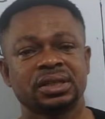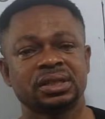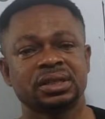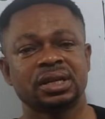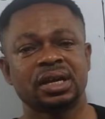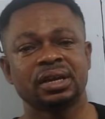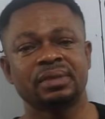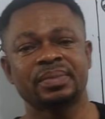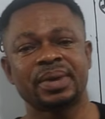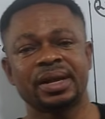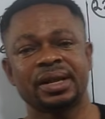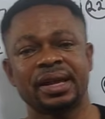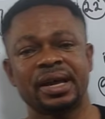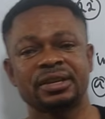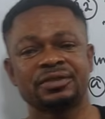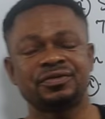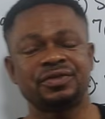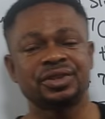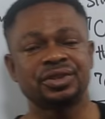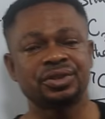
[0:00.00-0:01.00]
Now, in my
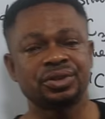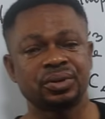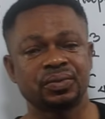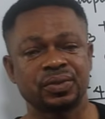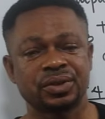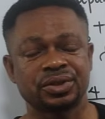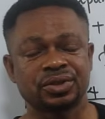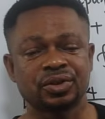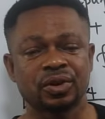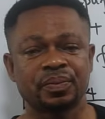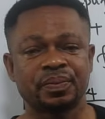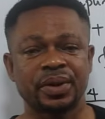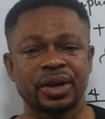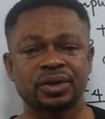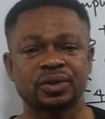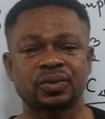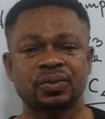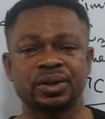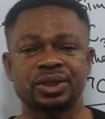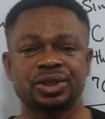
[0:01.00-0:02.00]
last video, we stopped
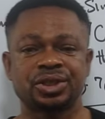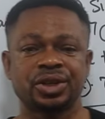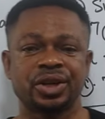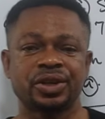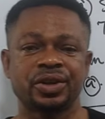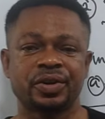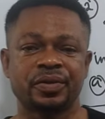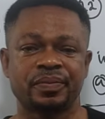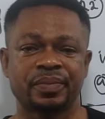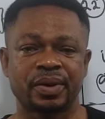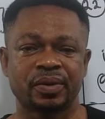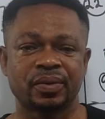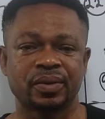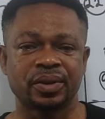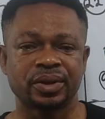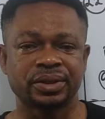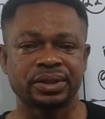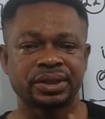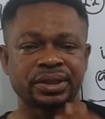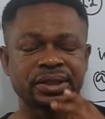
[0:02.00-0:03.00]
at question
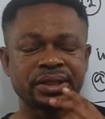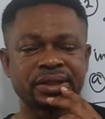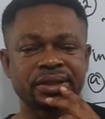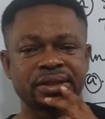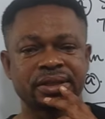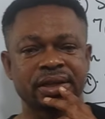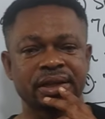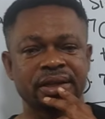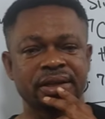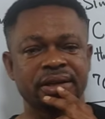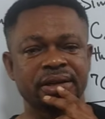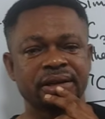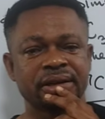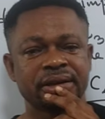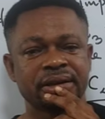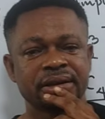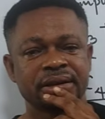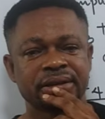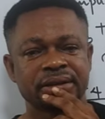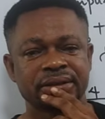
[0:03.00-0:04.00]
number 16.
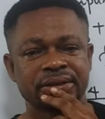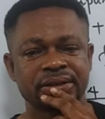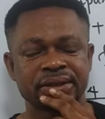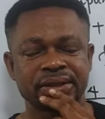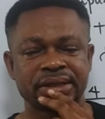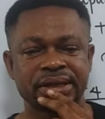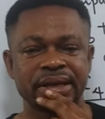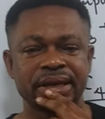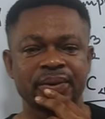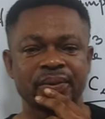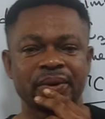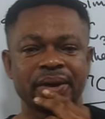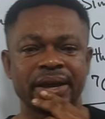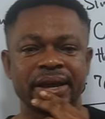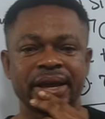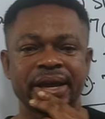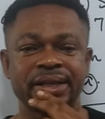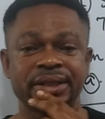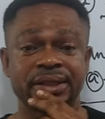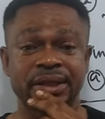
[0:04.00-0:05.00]
Today, we are
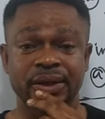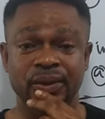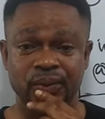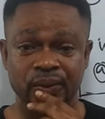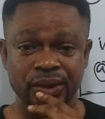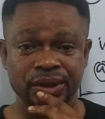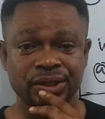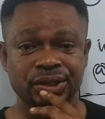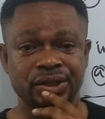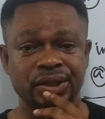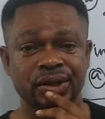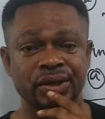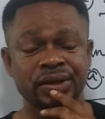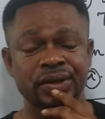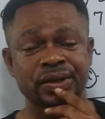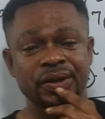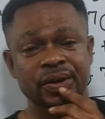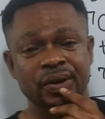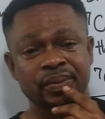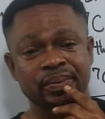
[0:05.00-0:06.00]
entering
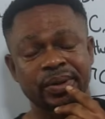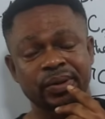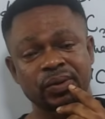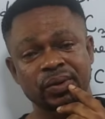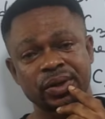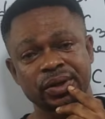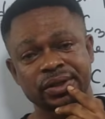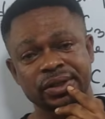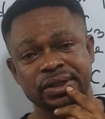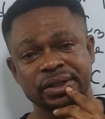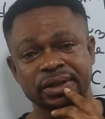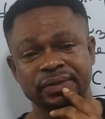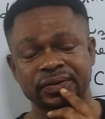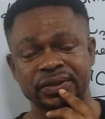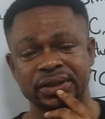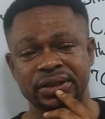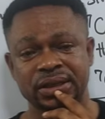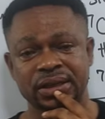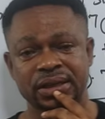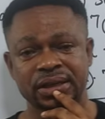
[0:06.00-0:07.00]
question number
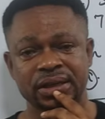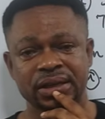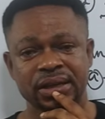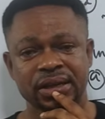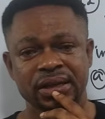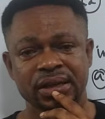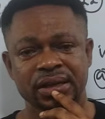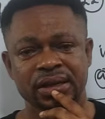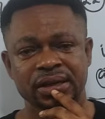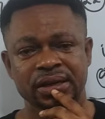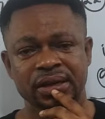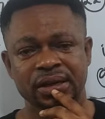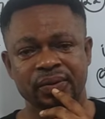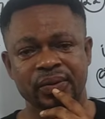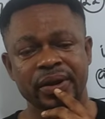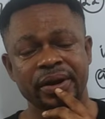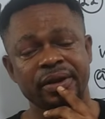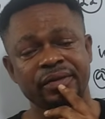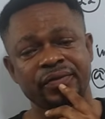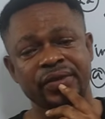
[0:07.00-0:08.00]
17. Now,
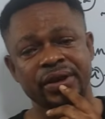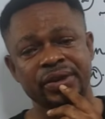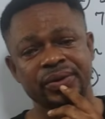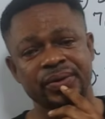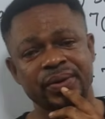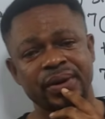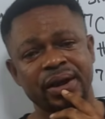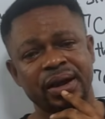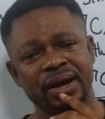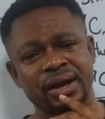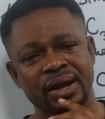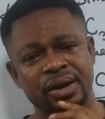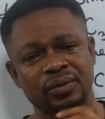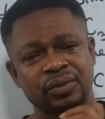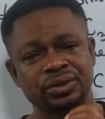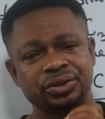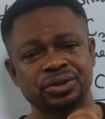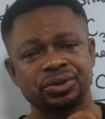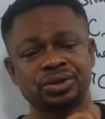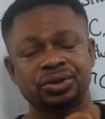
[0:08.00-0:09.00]
wherever you are, I
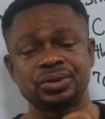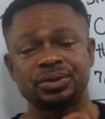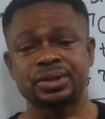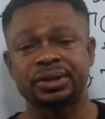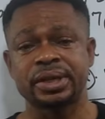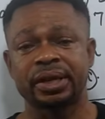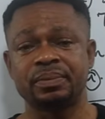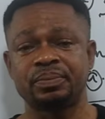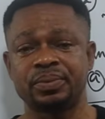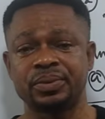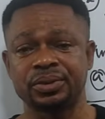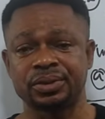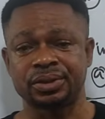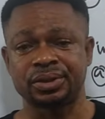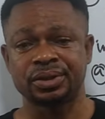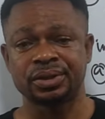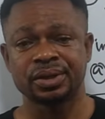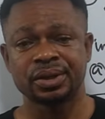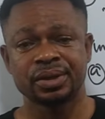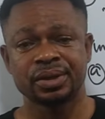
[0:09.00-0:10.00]
want you to stay put.
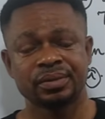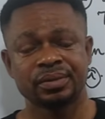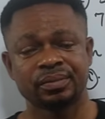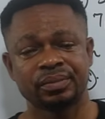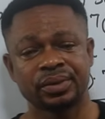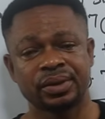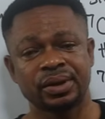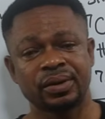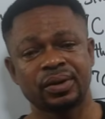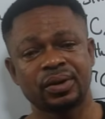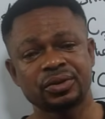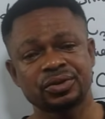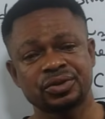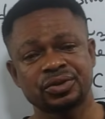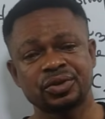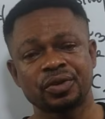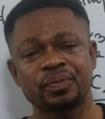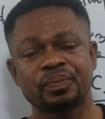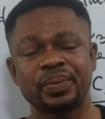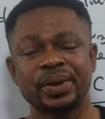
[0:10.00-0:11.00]
But
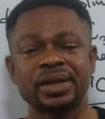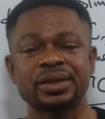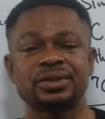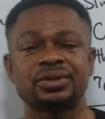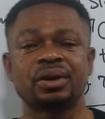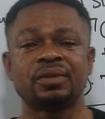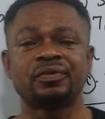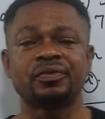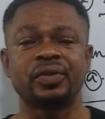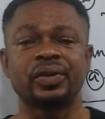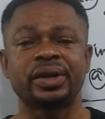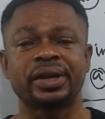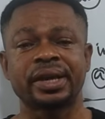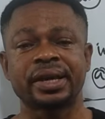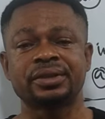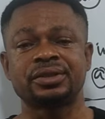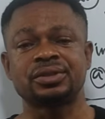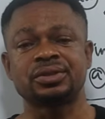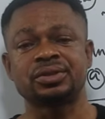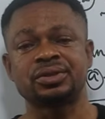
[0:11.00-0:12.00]
also, please don't
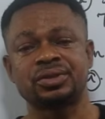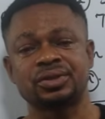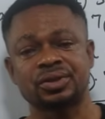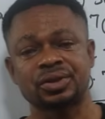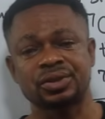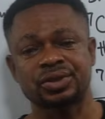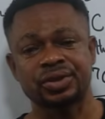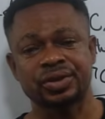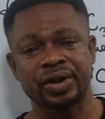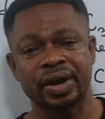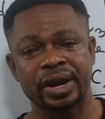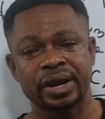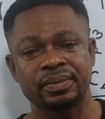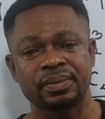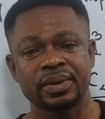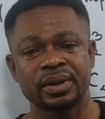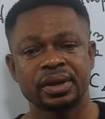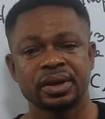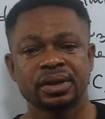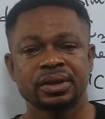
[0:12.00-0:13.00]
forget to
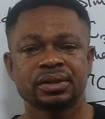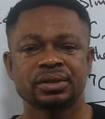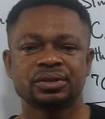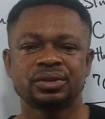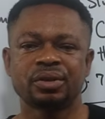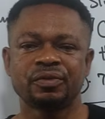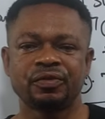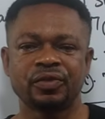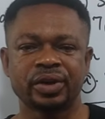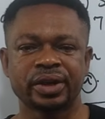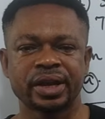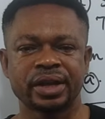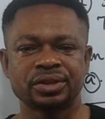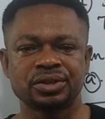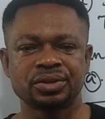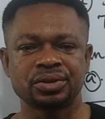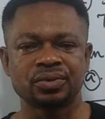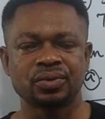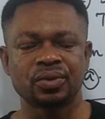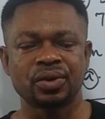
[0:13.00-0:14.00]
subscribe. Don't forget
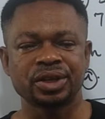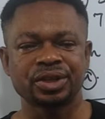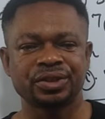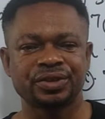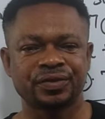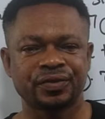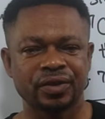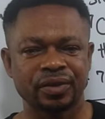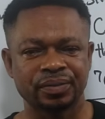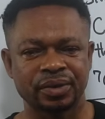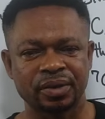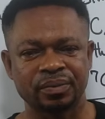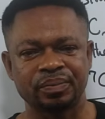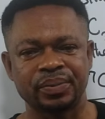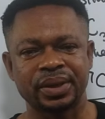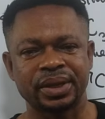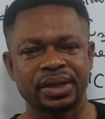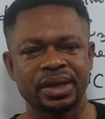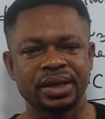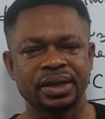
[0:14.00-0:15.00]
to watch from the
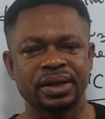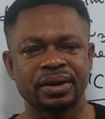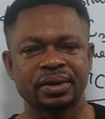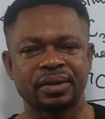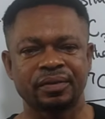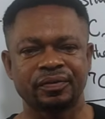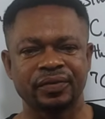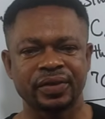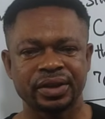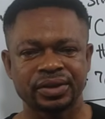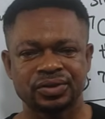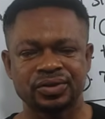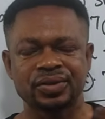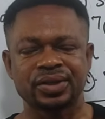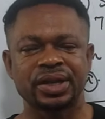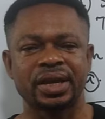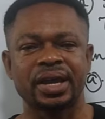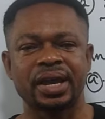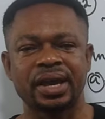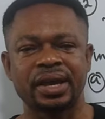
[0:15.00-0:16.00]
beginning of it to
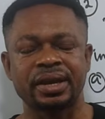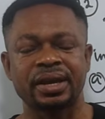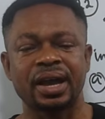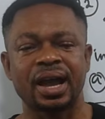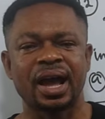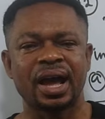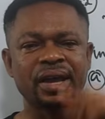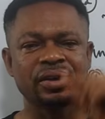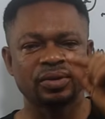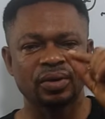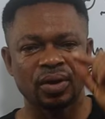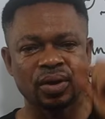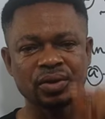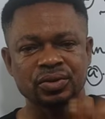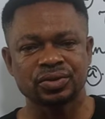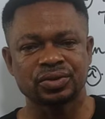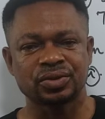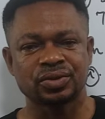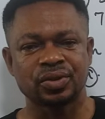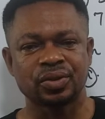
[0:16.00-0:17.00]
the end. And
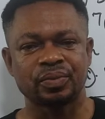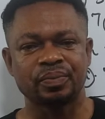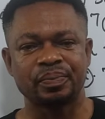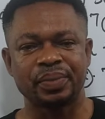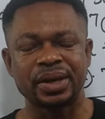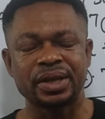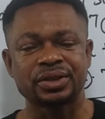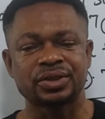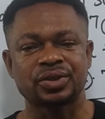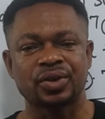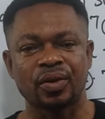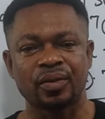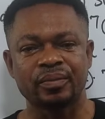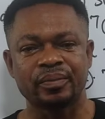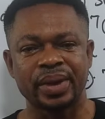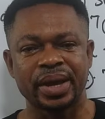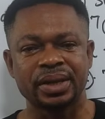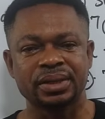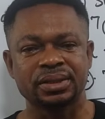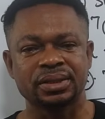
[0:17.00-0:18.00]
also, please
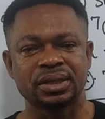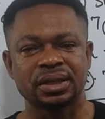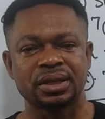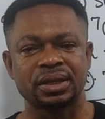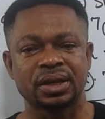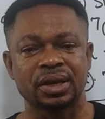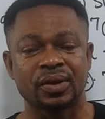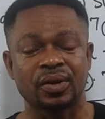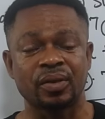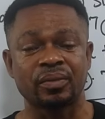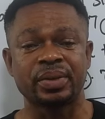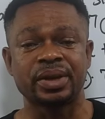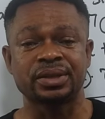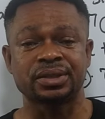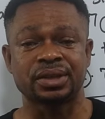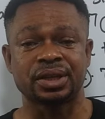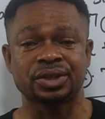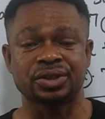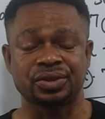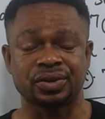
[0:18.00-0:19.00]
comment in the comment
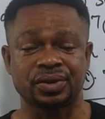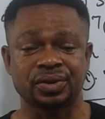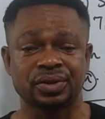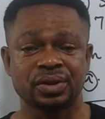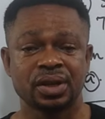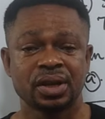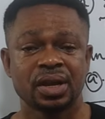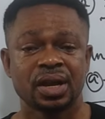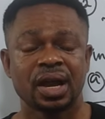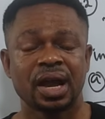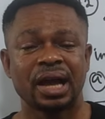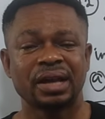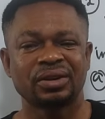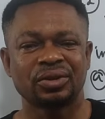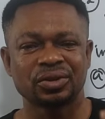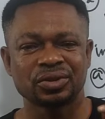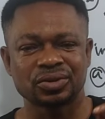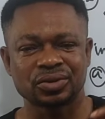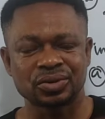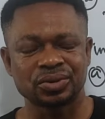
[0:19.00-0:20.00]
section and
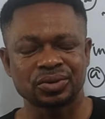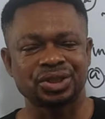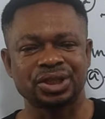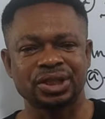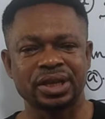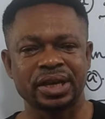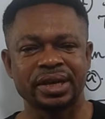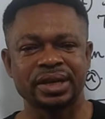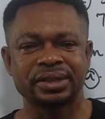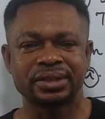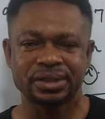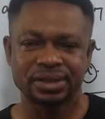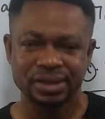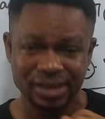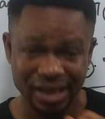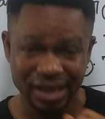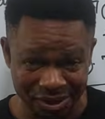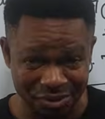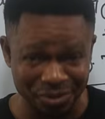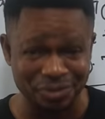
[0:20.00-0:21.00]
also share it.
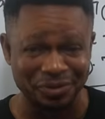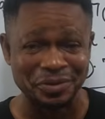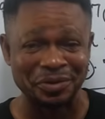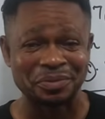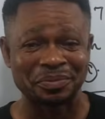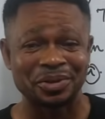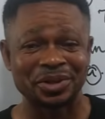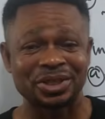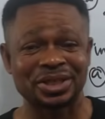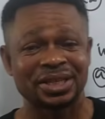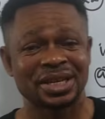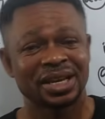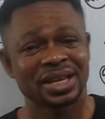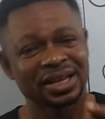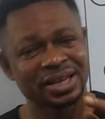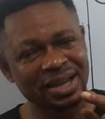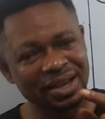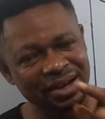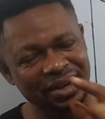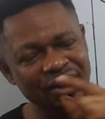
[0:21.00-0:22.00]
Thank you so much.
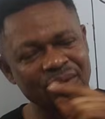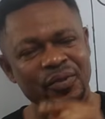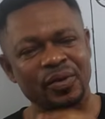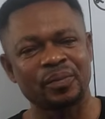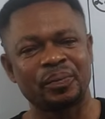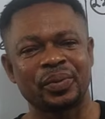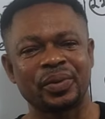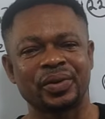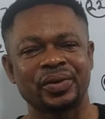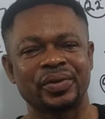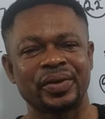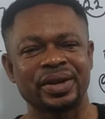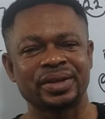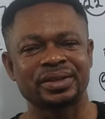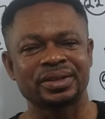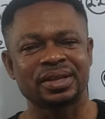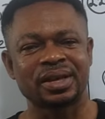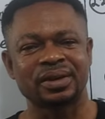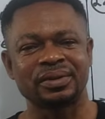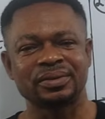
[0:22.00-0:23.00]
Now, can we
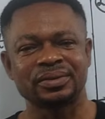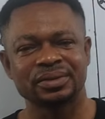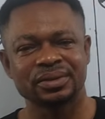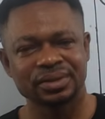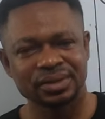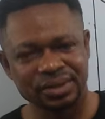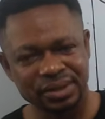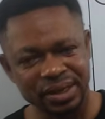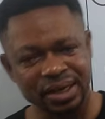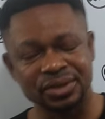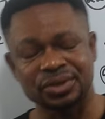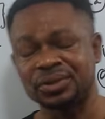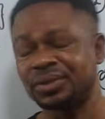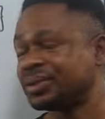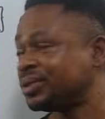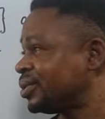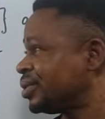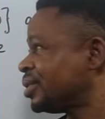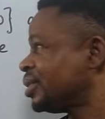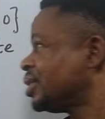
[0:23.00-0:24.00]
progress now? Stay
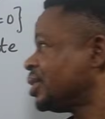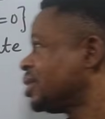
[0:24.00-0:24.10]
tuned.